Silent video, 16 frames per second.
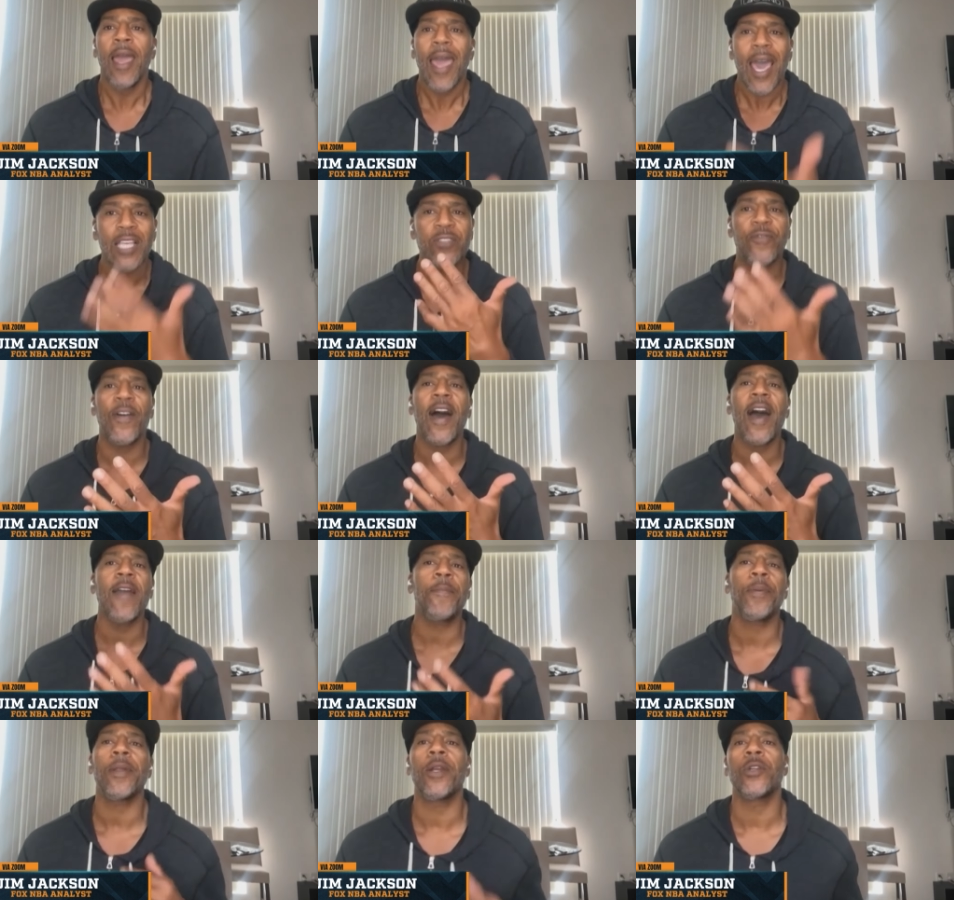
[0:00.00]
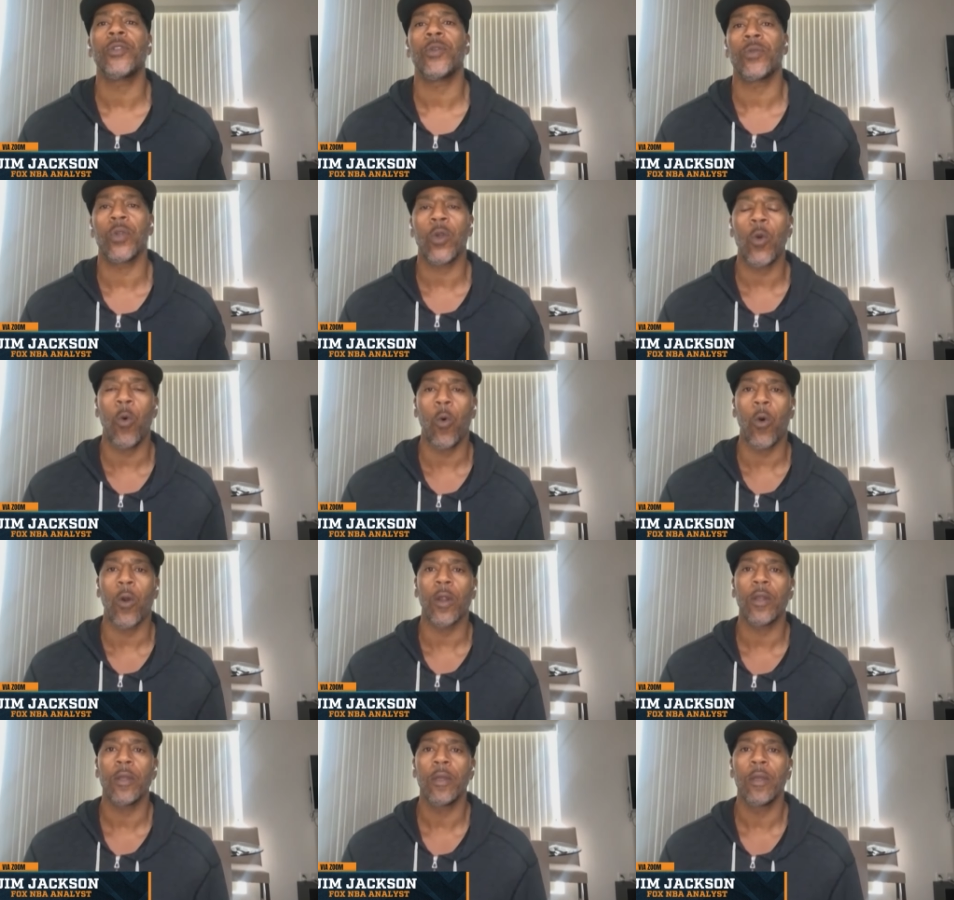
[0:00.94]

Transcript: has five players on the court